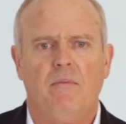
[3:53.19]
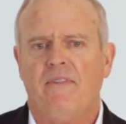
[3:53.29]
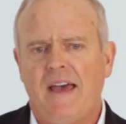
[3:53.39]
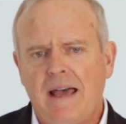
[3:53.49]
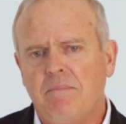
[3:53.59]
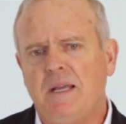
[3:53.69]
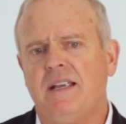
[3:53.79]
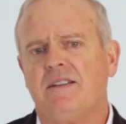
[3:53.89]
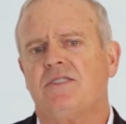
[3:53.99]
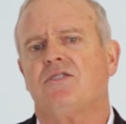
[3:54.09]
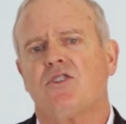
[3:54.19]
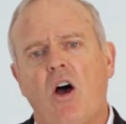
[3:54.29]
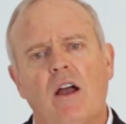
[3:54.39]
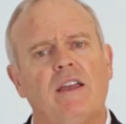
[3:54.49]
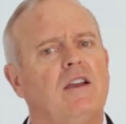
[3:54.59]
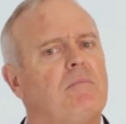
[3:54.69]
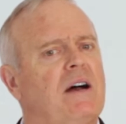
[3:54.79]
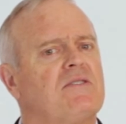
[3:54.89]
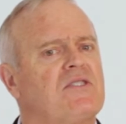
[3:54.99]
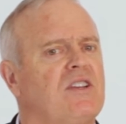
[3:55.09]
That means talking about
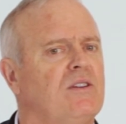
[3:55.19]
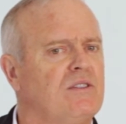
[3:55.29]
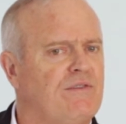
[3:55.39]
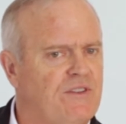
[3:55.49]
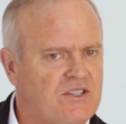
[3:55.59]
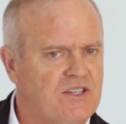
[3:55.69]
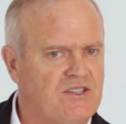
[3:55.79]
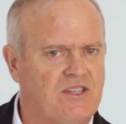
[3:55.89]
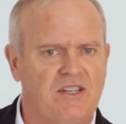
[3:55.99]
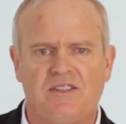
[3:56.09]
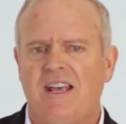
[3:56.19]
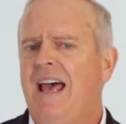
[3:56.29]
skill deficiencies